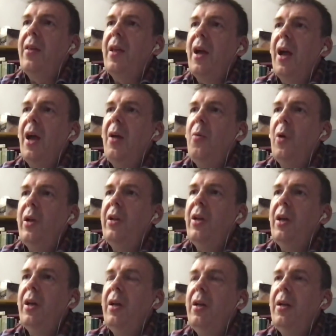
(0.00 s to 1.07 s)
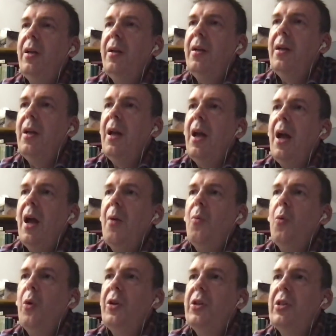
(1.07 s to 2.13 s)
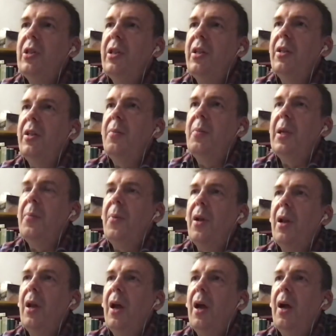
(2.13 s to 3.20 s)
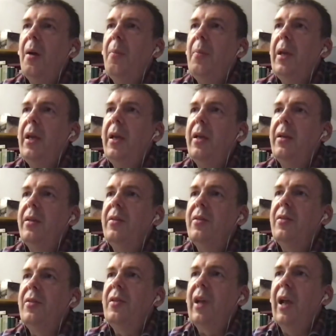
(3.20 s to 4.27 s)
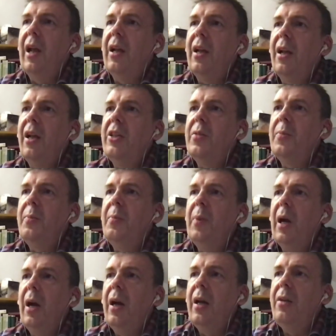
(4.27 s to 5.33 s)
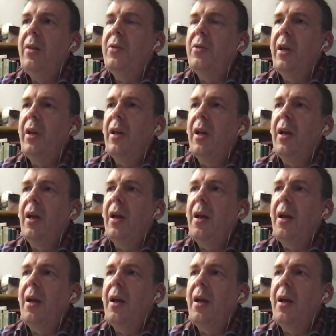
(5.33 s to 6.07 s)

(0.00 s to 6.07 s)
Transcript: I wonder, what is it that people are being scandalized by? You see,